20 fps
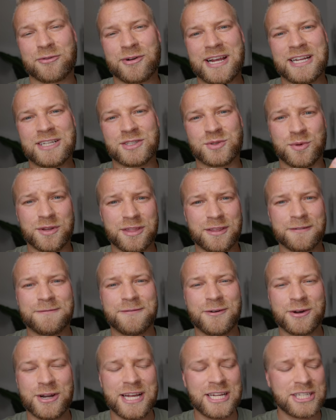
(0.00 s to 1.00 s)
range with the
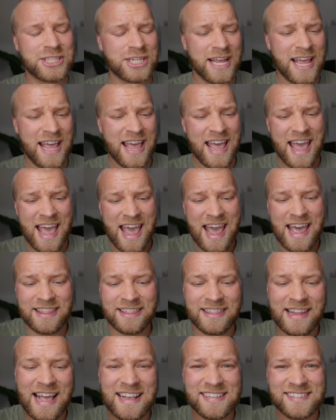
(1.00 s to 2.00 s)
footage.
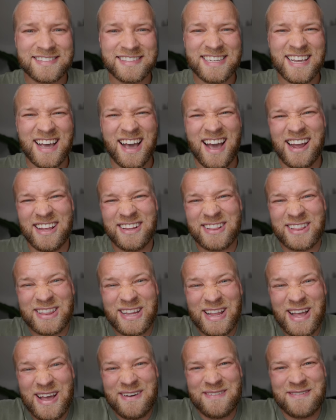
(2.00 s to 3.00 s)
And lastly, I
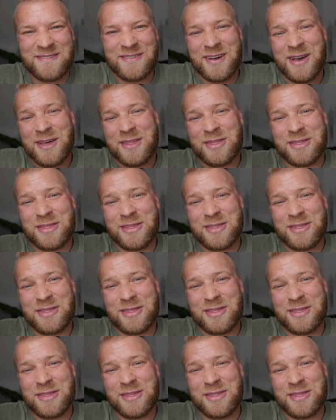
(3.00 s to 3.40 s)
love